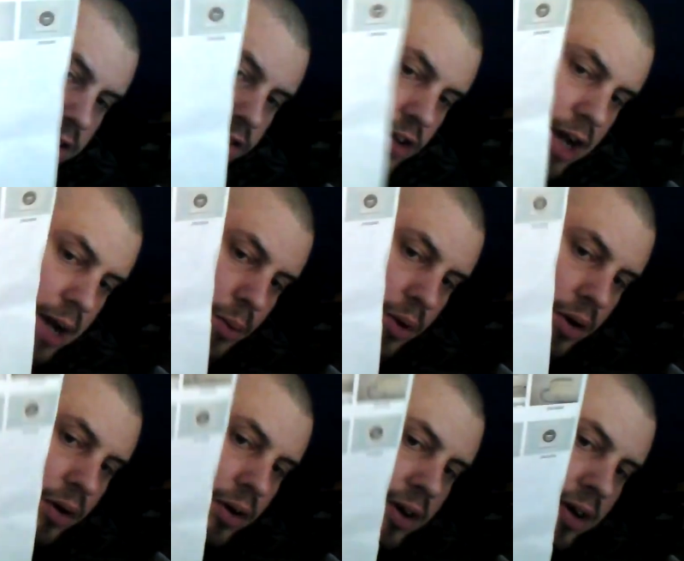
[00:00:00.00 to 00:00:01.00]
the
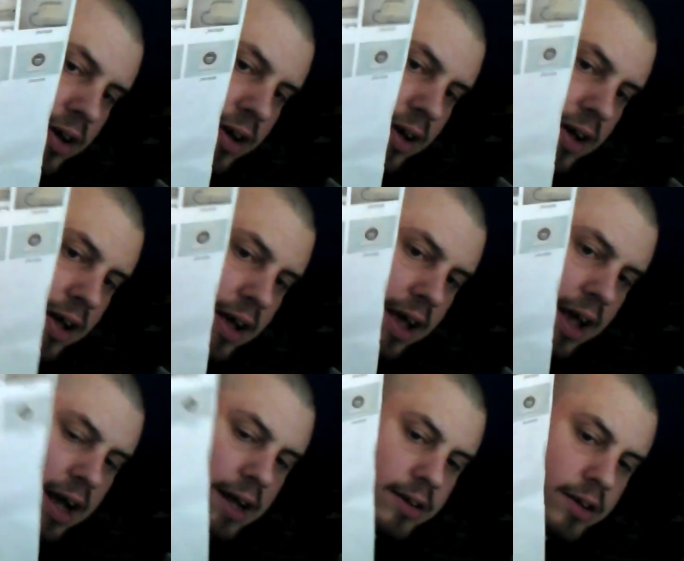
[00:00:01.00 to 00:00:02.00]
shower,
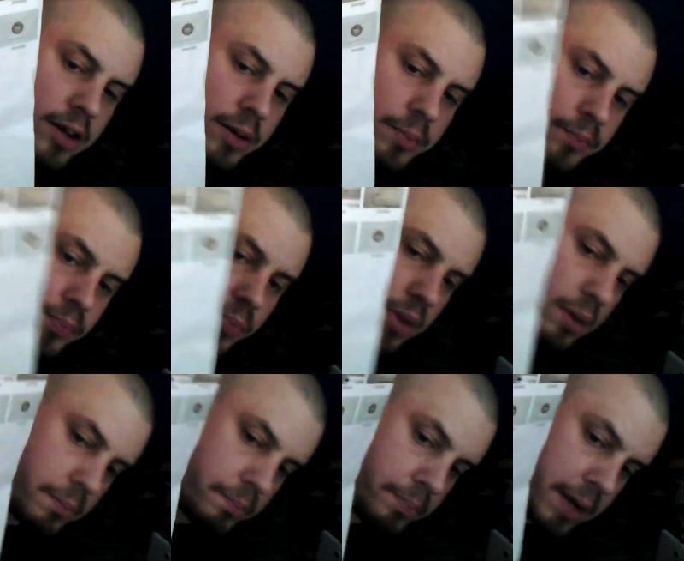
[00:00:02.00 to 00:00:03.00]
and
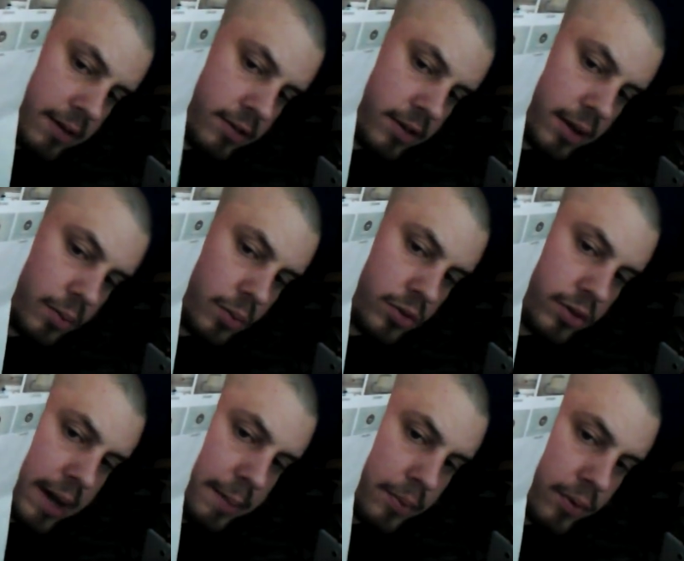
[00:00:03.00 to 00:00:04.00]
basically
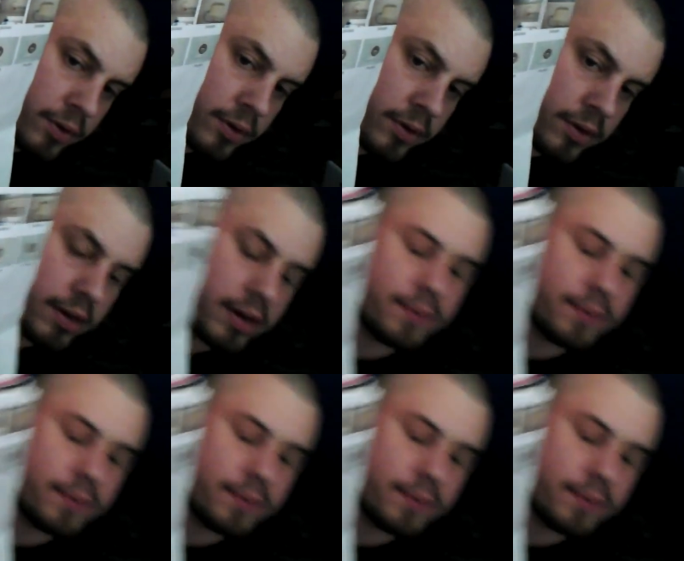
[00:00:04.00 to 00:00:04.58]
what's happened,